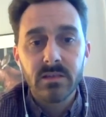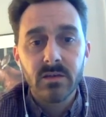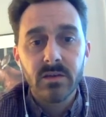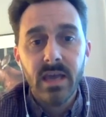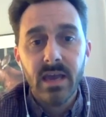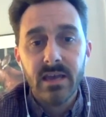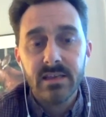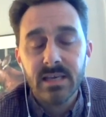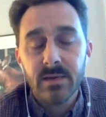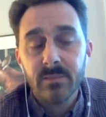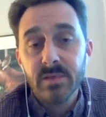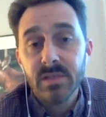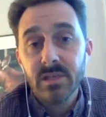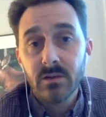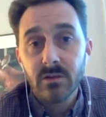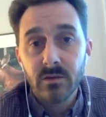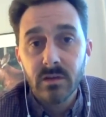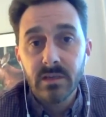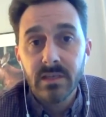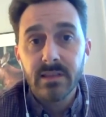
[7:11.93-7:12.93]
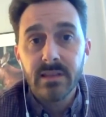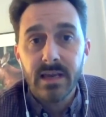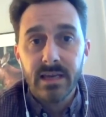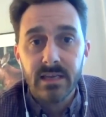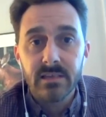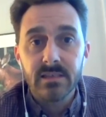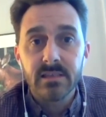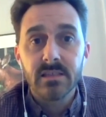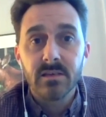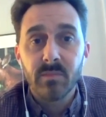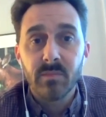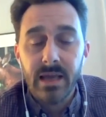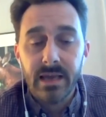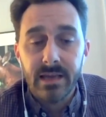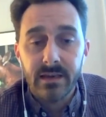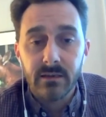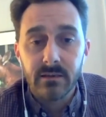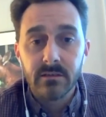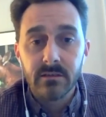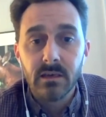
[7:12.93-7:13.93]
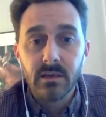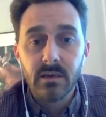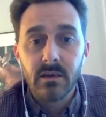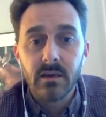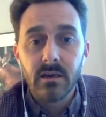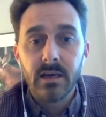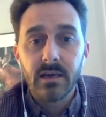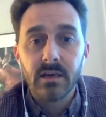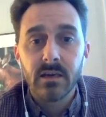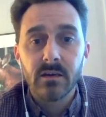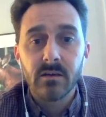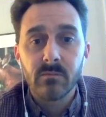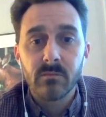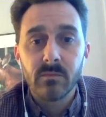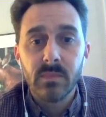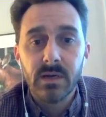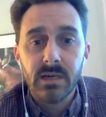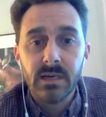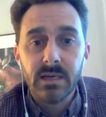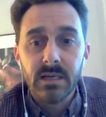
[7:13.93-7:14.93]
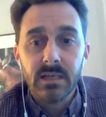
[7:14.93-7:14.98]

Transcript: So yes, absolutely, that is the plan.